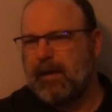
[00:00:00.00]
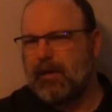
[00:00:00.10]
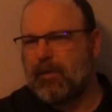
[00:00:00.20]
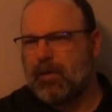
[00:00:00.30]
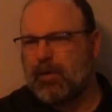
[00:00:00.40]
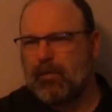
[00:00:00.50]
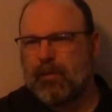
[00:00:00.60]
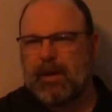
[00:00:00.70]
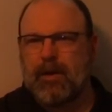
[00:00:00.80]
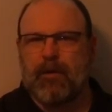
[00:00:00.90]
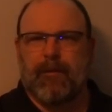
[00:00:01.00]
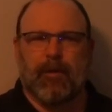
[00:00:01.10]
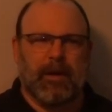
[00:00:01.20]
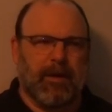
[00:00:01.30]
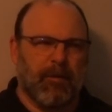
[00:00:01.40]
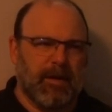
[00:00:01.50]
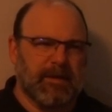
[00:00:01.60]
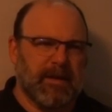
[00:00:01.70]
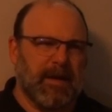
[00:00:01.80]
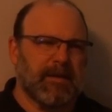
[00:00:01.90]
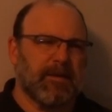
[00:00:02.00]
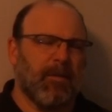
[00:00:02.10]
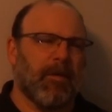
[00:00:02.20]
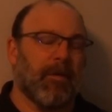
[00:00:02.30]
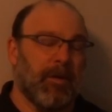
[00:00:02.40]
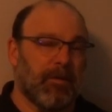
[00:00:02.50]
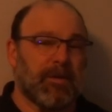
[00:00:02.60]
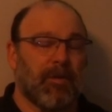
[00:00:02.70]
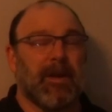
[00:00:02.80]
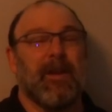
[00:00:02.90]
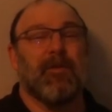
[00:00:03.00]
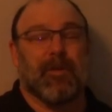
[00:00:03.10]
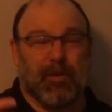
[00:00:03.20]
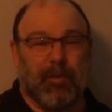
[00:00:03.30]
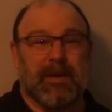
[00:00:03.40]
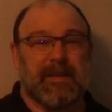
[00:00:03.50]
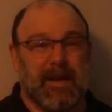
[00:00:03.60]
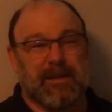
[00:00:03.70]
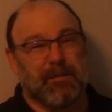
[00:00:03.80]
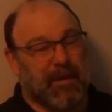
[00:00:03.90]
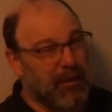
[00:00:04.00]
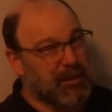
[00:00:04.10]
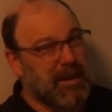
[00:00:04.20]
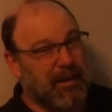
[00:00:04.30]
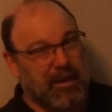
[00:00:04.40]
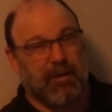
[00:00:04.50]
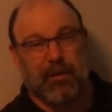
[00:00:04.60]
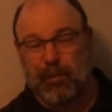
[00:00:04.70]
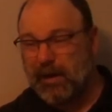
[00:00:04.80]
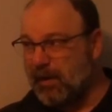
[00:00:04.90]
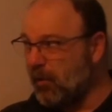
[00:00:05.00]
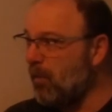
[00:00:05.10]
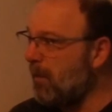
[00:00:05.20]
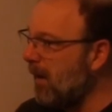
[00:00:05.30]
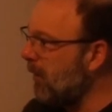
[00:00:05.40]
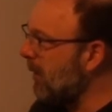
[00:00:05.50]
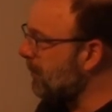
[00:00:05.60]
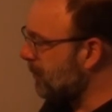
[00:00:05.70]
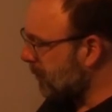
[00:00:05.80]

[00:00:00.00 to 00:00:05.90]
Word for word: you couldn't really overtly criticize them, although you certainly you could criticize them, but there was nothing you could really do about it.